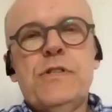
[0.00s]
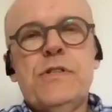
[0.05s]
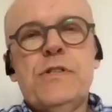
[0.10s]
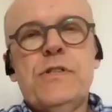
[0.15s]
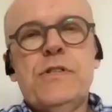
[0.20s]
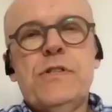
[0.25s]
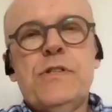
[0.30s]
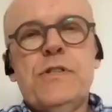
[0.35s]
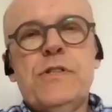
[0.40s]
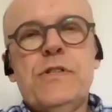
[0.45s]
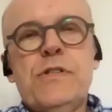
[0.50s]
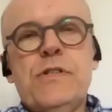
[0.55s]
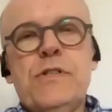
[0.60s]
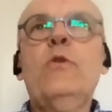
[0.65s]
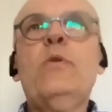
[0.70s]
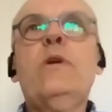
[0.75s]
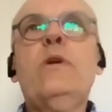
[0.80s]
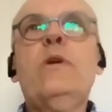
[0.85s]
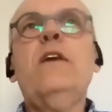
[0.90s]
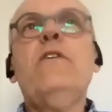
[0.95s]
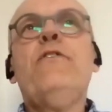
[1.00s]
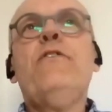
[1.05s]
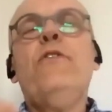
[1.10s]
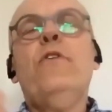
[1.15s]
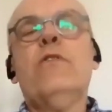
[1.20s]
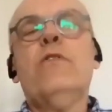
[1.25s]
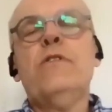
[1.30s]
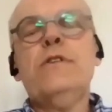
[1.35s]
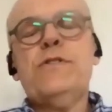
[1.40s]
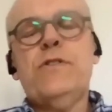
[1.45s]
competence.
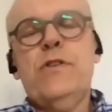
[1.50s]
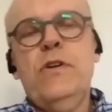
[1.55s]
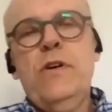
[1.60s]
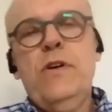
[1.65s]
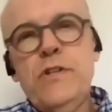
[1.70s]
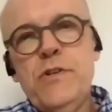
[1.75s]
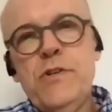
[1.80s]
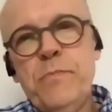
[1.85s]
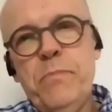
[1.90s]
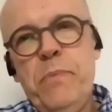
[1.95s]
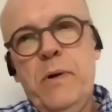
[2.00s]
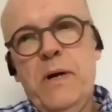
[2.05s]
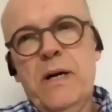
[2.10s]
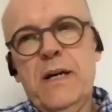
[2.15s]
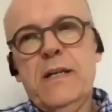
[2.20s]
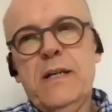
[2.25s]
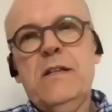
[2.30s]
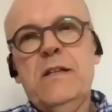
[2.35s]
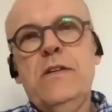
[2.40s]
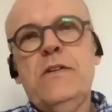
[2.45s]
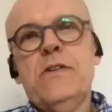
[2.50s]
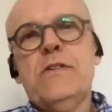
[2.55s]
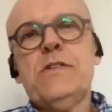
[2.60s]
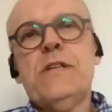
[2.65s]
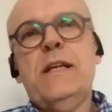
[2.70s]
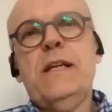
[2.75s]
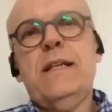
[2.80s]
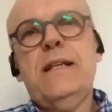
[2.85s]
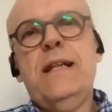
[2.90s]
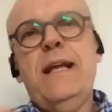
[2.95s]
They are looking for
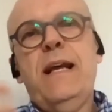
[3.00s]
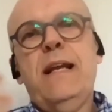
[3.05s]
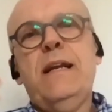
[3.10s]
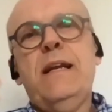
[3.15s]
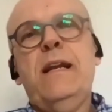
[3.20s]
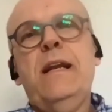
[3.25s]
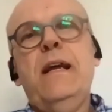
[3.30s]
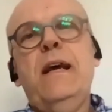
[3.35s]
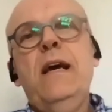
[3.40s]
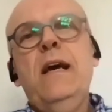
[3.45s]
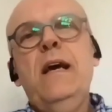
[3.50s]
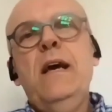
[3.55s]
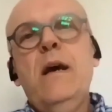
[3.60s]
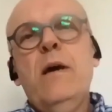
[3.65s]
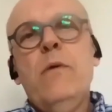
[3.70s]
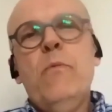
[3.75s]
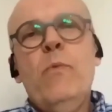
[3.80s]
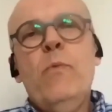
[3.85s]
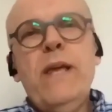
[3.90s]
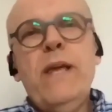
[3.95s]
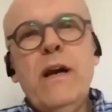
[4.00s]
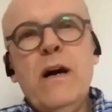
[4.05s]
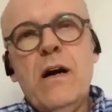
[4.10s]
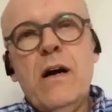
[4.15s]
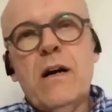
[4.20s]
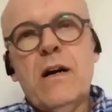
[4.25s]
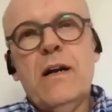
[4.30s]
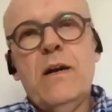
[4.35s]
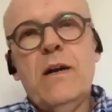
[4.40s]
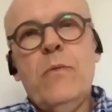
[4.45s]
research partners, and then
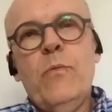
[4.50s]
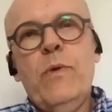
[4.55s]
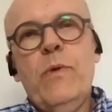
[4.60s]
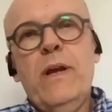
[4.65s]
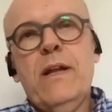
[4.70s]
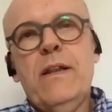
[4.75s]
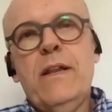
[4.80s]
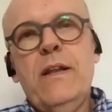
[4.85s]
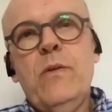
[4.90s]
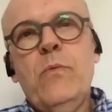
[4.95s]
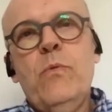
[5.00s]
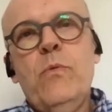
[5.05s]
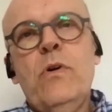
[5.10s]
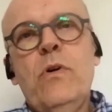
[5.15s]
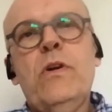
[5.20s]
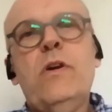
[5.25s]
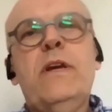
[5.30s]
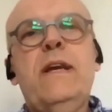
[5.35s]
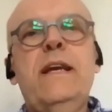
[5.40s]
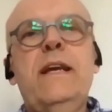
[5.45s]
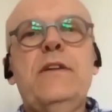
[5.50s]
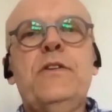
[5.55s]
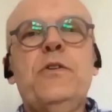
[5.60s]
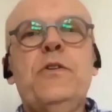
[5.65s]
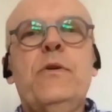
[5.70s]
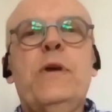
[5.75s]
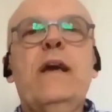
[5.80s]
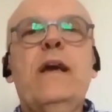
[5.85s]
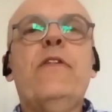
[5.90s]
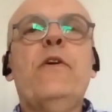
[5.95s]
we are then
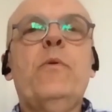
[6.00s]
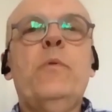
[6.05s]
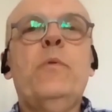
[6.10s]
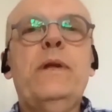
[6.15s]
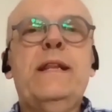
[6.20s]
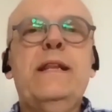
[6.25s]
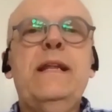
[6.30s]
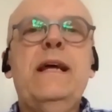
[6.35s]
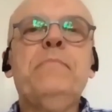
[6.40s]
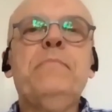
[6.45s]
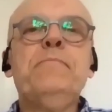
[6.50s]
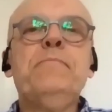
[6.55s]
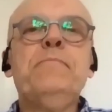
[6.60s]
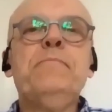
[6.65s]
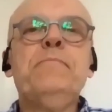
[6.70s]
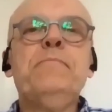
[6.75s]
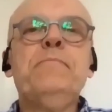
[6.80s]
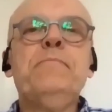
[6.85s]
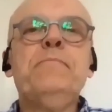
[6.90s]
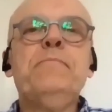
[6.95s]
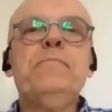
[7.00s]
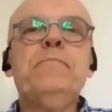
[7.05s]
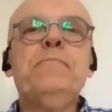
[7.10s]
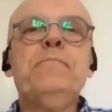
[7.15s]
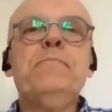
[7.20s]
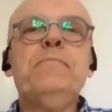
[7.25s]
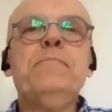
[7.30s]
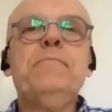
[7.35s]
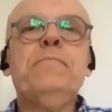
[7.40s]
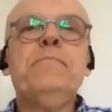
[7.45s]
working together with them to help
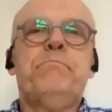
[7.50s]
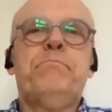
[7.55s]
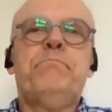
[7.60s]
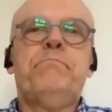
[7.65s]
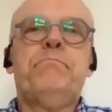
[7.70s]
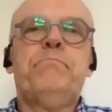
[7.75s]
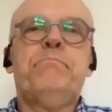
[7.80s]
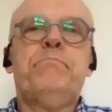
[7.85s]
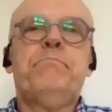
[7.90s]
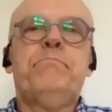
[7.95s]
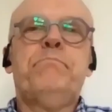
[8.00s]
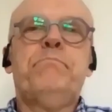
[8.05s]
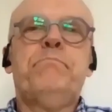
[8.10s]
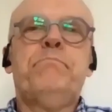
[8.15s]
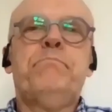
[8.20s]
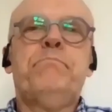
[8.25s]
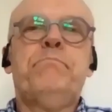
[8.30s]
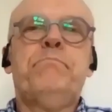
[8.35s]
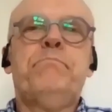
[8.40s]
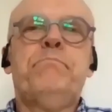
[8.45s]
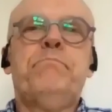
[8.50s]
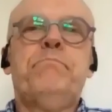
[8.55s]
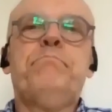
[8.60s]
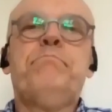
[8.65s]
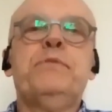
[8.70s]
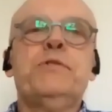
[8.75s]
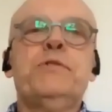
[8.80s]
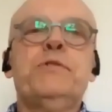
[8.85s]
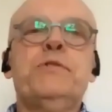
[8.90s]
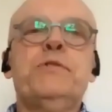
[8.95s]

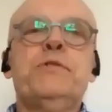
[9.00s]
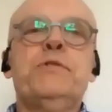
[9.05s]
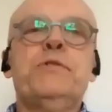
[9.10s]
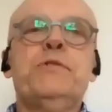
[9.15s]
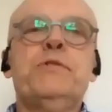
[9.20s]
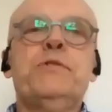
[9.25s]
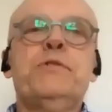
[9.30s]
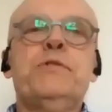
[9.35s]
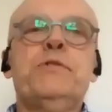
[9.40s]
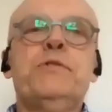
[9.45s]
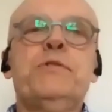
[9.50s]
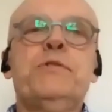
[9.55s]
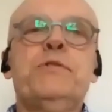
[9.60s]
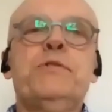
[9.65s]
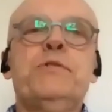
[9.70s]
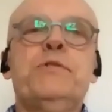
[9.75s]
pursue their goals.